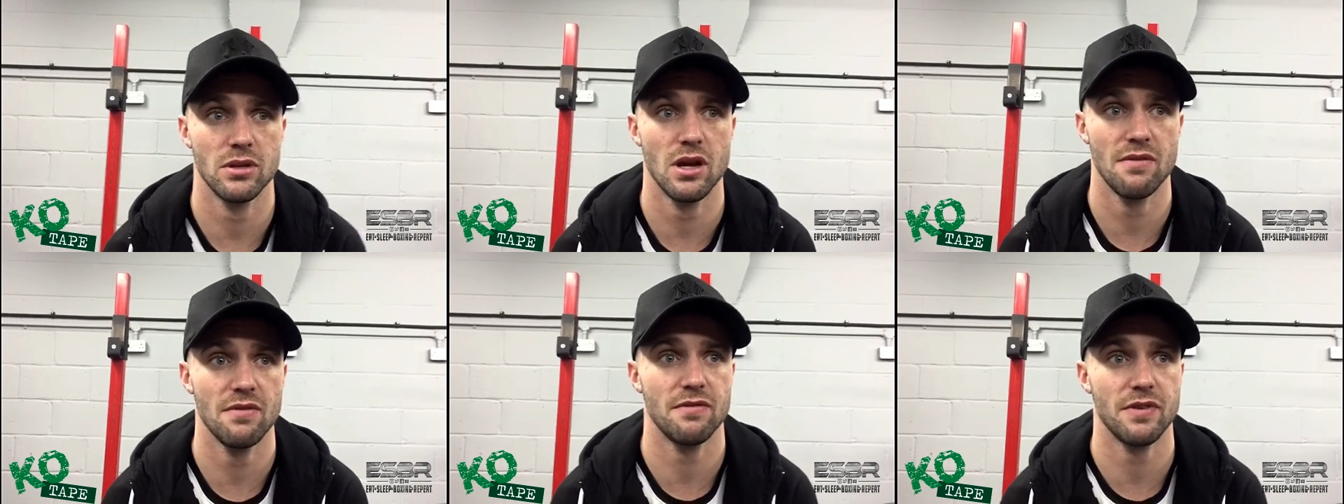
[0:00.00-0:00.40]

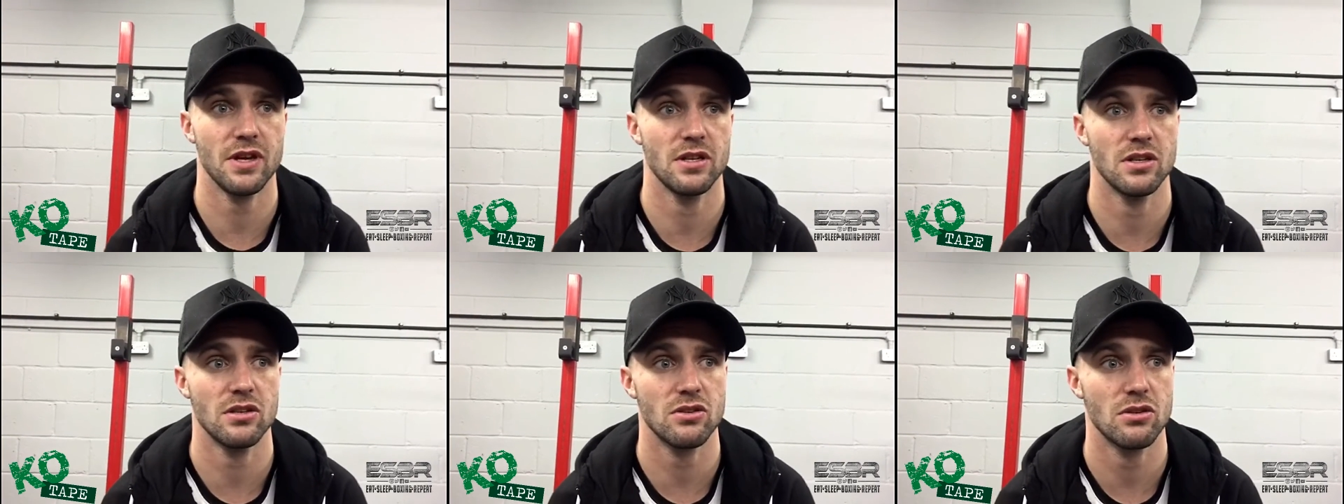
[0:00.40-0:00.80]
Every fight
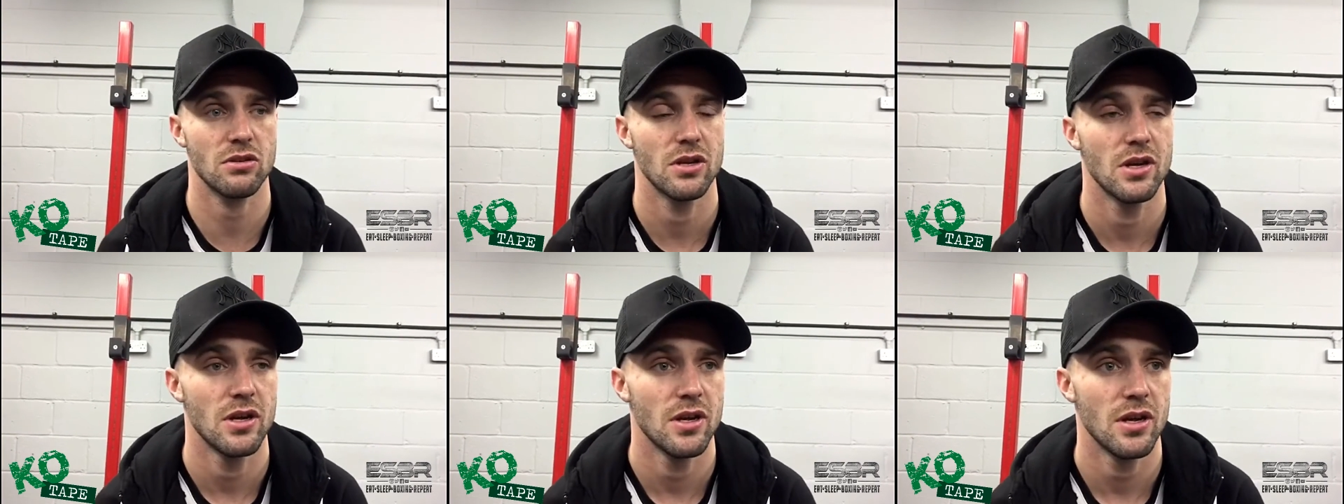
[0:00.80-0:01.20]

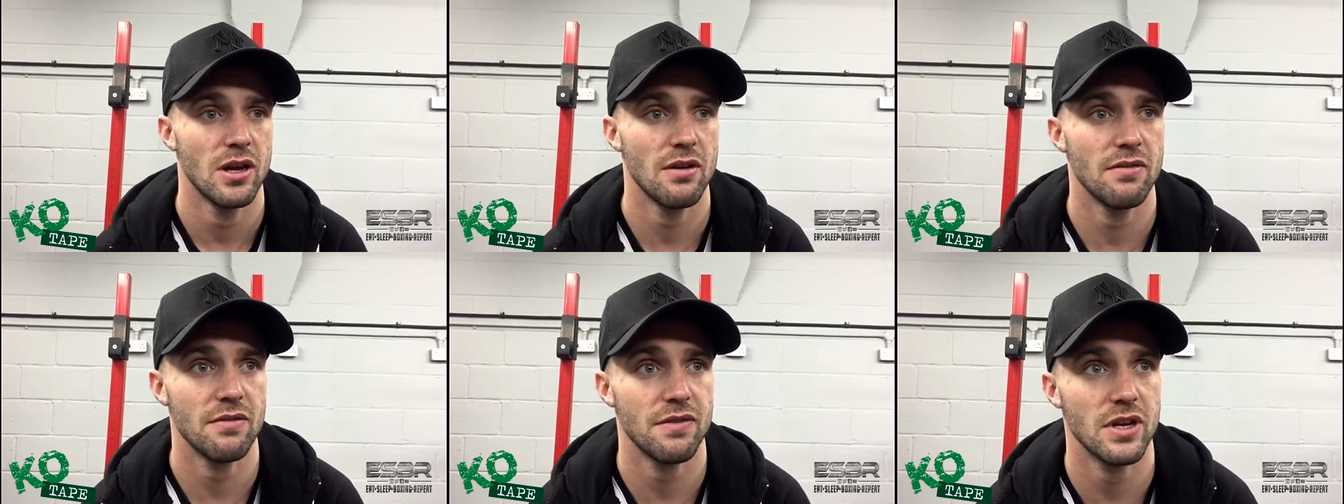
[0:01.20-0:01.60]

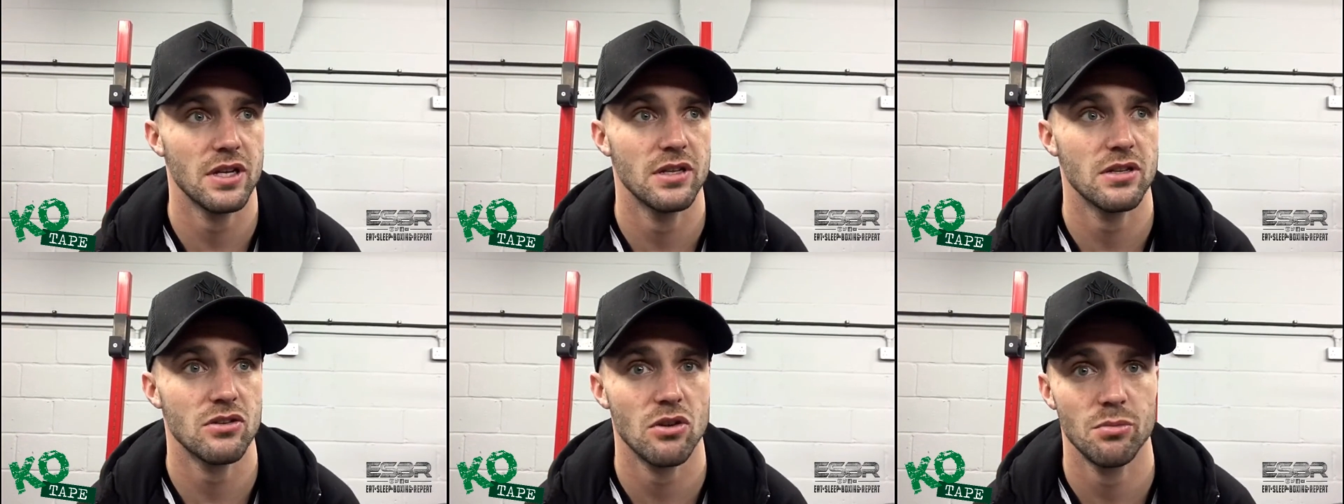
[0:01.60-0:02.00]

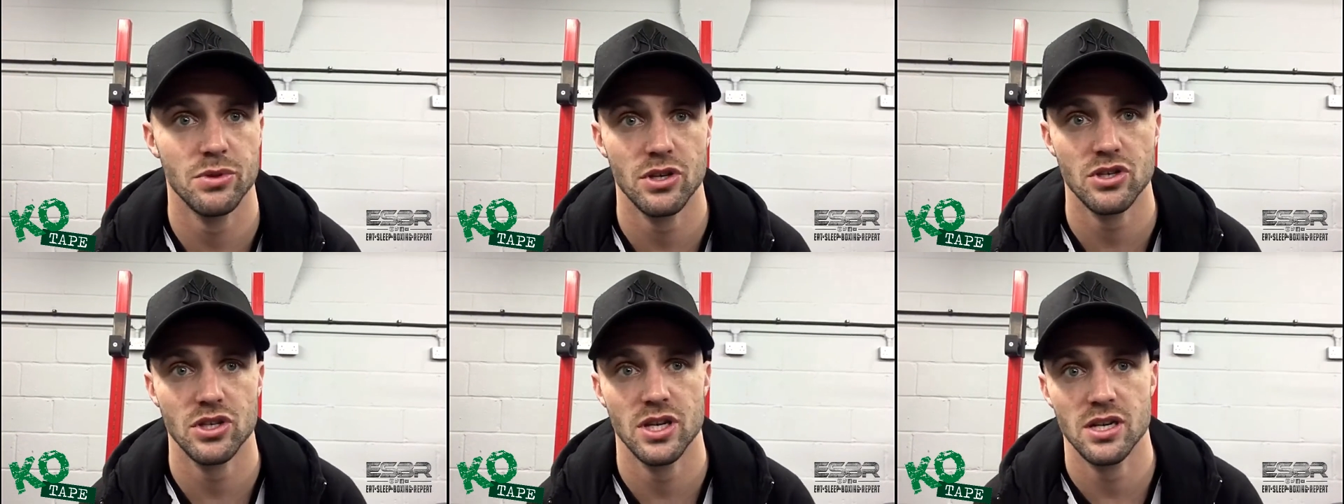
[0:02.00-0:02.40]
in this
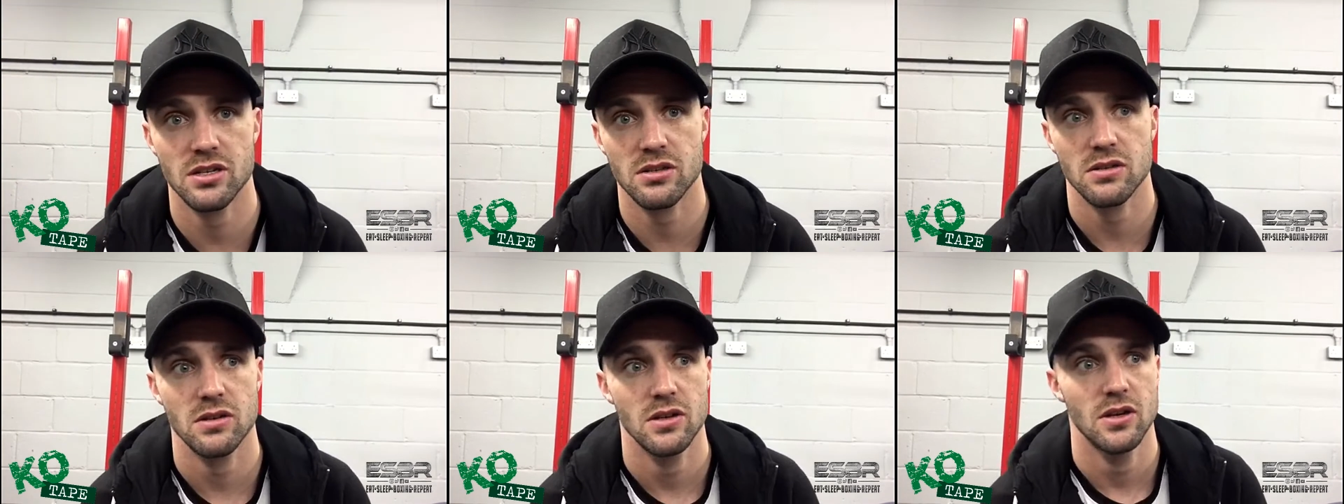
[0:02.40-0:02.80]
competition
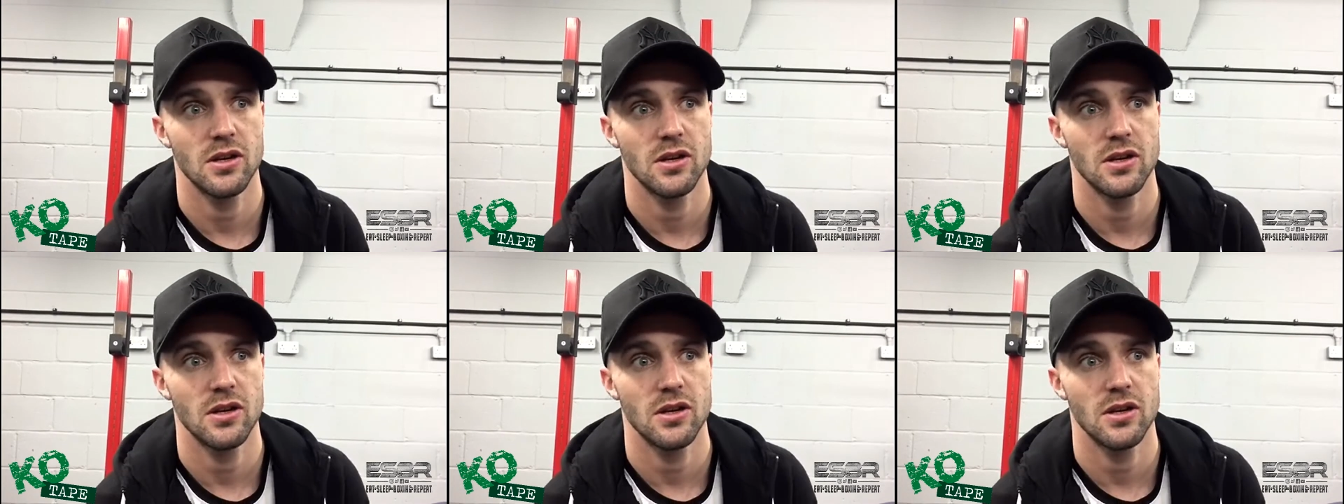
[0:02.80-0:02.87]
is.